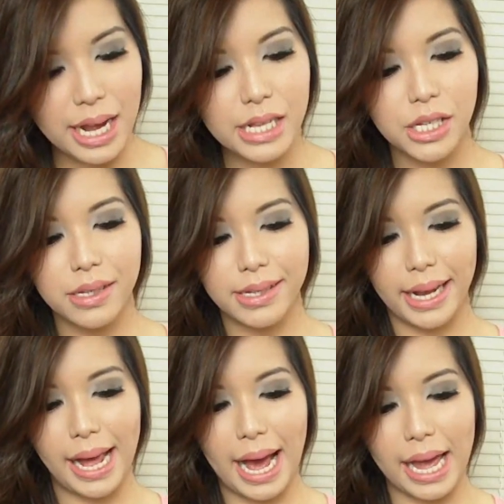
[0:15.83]
and she
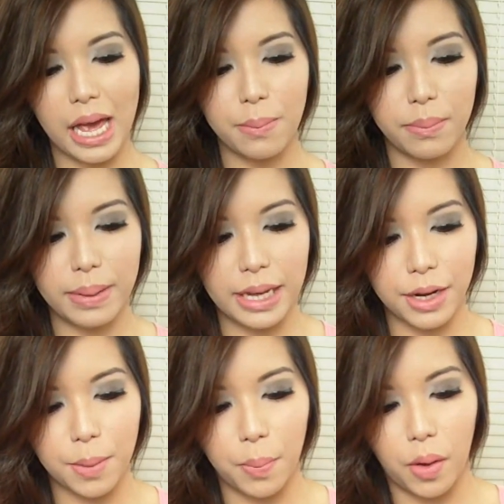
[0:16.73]
said, "Hi, I'm a
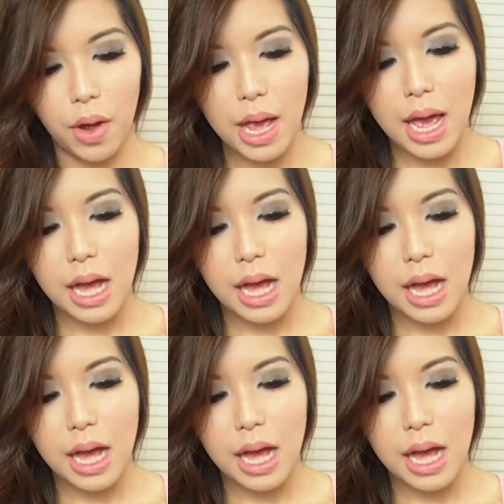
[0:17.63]
beginner po.